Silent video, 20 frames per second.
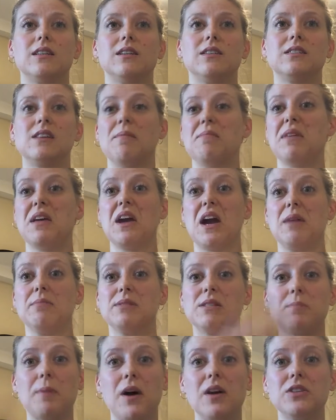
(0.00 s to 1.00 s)
something
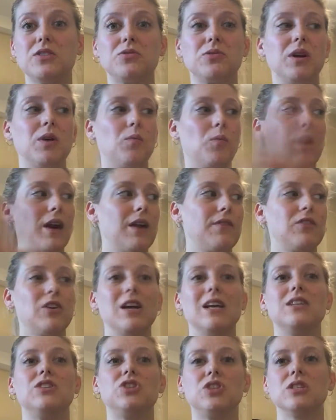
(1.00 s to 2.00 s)
I'm sponsoring,
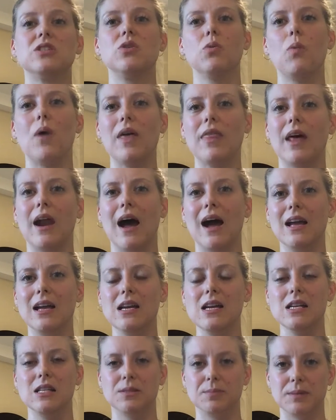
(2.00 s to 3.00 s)
whatever. It's just the way that I
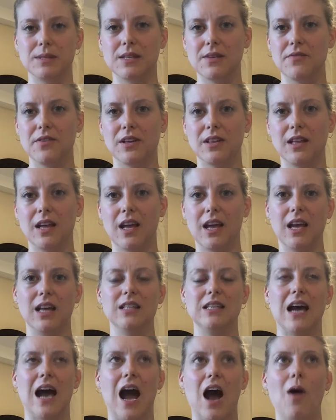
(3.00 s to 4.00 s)
eat specifically.
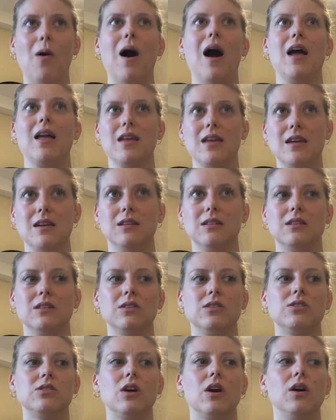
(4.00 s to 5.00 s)
It's how I eat.
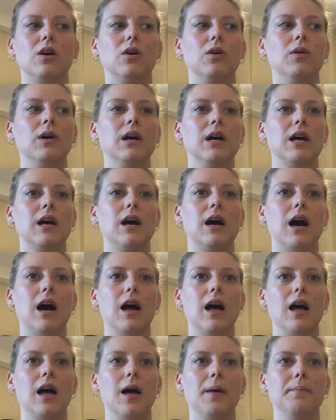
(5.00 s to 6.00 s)
So
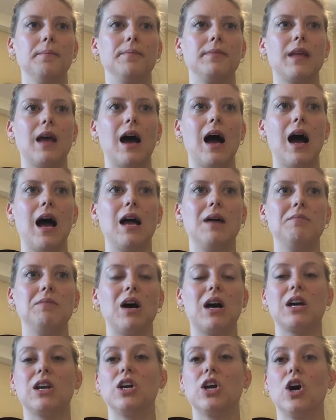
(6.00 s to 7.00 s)
I'm
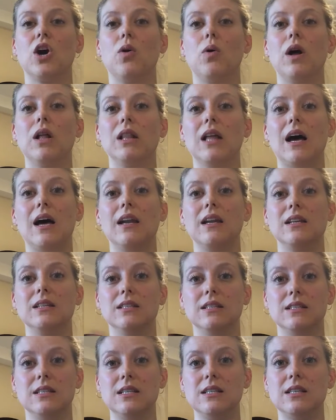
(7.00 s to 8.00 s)
not gonna go a lot
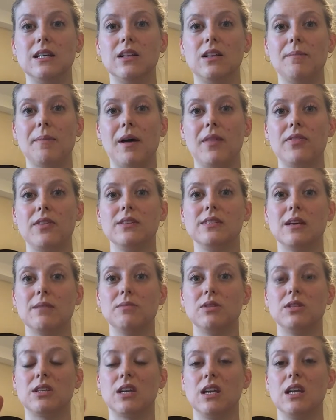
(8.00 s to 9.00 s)
into detail about this.
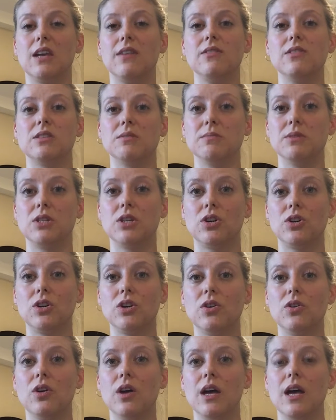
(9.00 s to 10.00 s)
I'm just gonna give you some
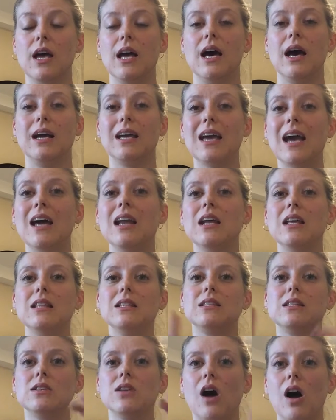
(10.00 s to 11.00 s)
material. Again,
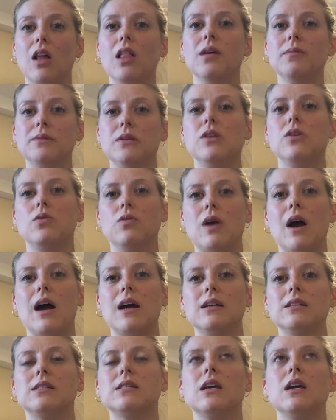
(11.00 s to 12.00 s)
this is all up to you
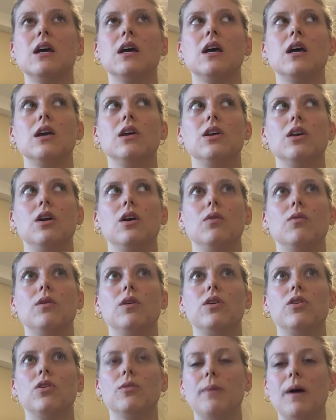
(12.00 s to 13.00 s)
guys. You
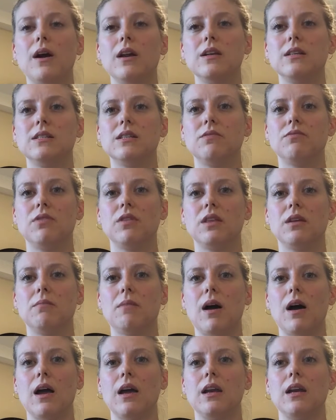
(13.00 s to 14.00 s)
know, your body is different than
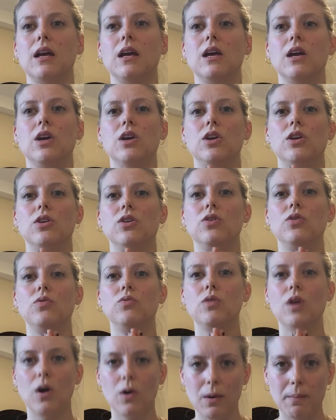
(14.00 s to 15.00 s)
mine.
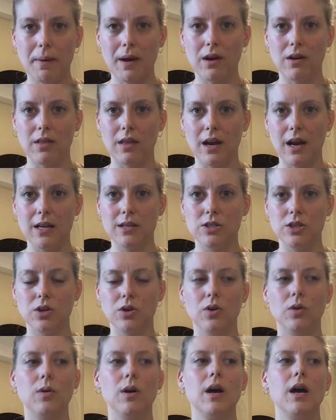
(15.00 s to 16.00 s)
You know it better than I
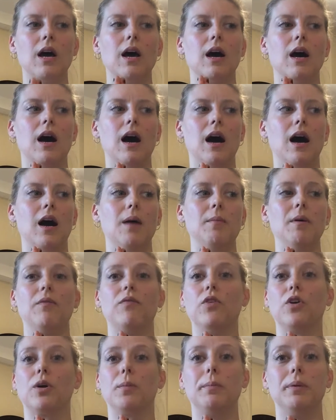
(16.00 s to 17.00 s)
do.
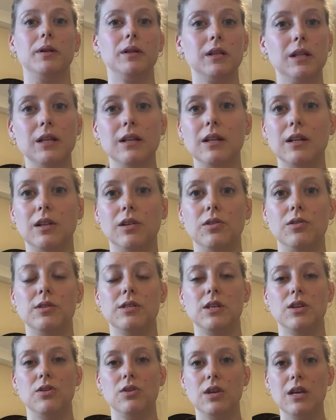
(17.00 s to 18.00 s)
If you're completely
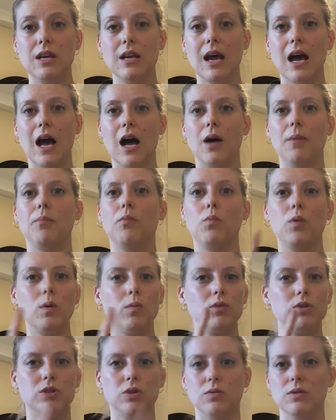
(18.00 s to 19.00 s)
clueless and you need help, we
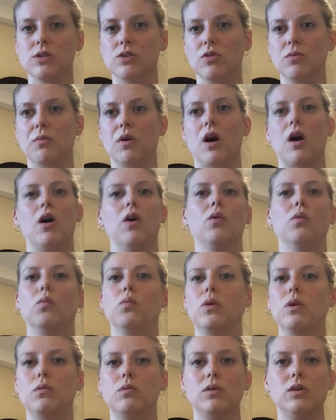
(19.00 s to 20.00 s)
will do a Zoom call.
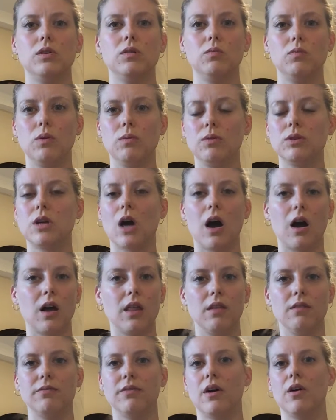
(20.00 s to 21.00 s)
We will talk
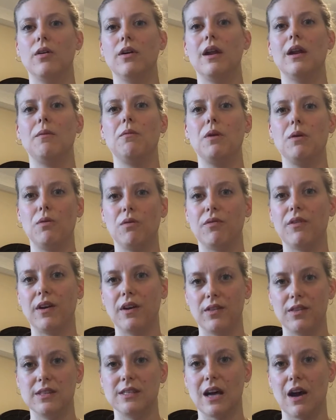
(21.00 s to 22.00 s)
on the phone, and we will
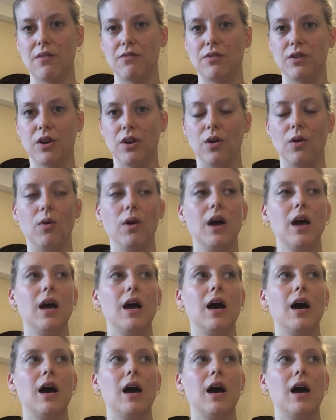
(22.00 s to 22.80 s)
figure this out for you.